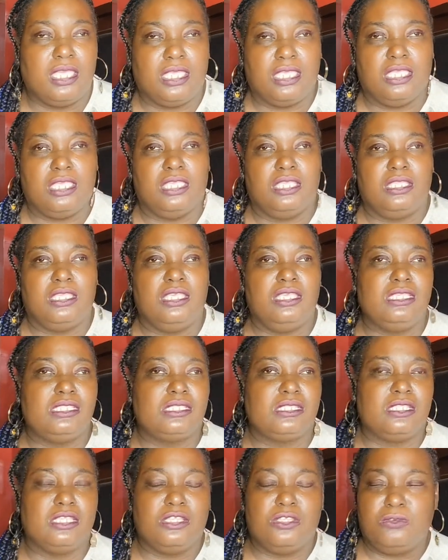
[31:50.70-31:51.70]
and
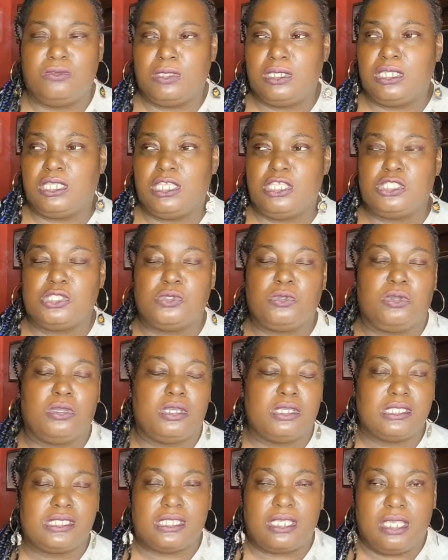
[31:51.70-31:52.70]
he's literally
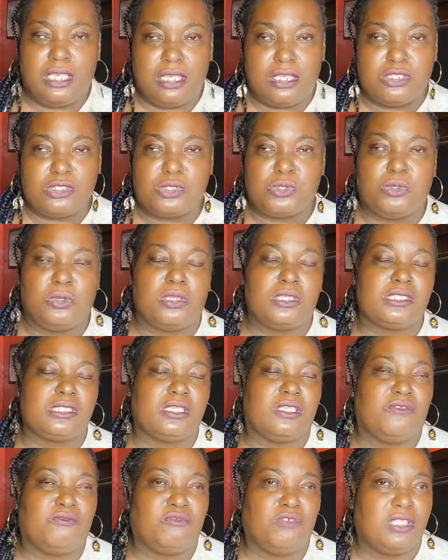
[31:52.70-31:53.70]
talking to her and
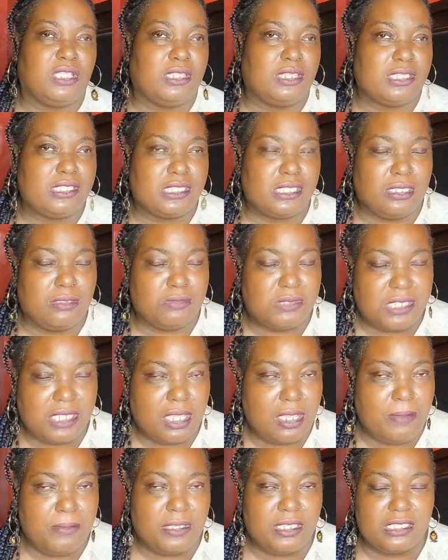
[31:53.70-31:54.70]
talking to his friend at the same
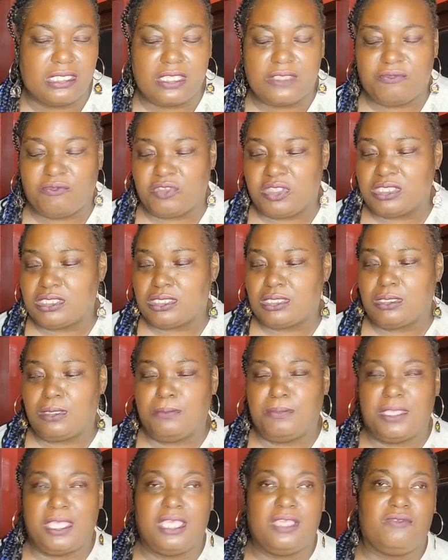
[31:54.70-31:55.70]
time because his friend is
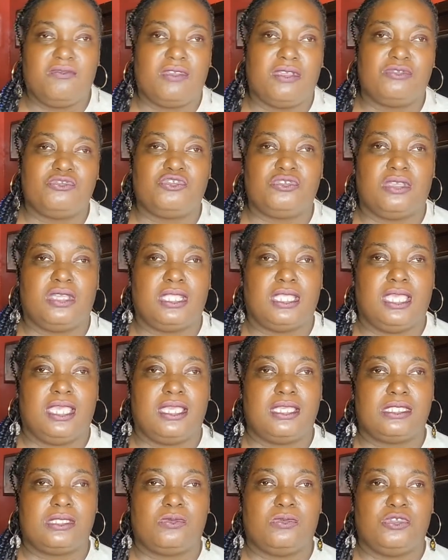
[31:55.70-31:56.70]
in the background trying
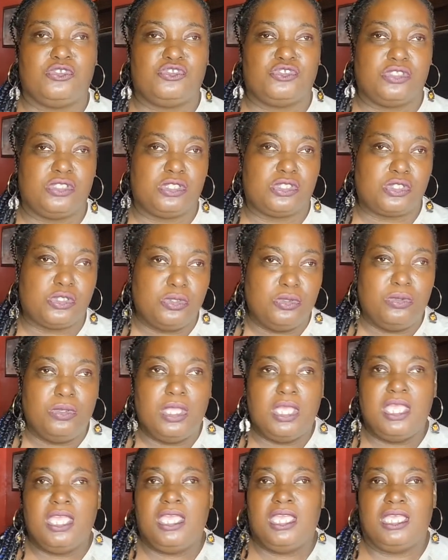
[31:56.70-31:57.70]
to ask questions
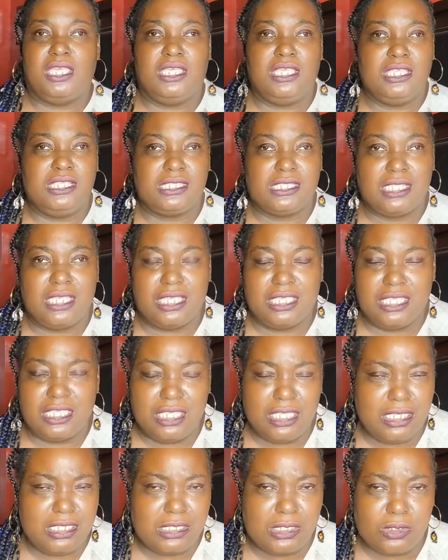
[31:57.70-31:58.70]
too. And he's like,
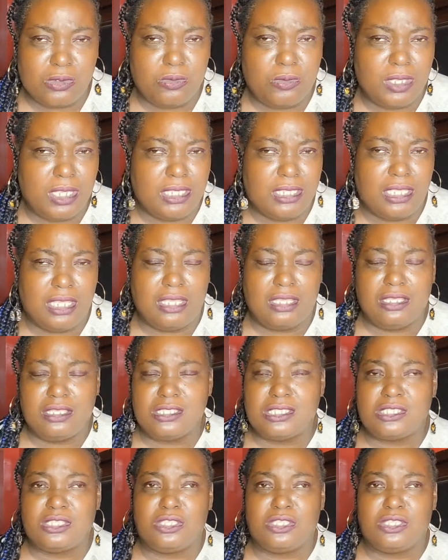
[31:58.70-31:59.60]
Yeah, so why not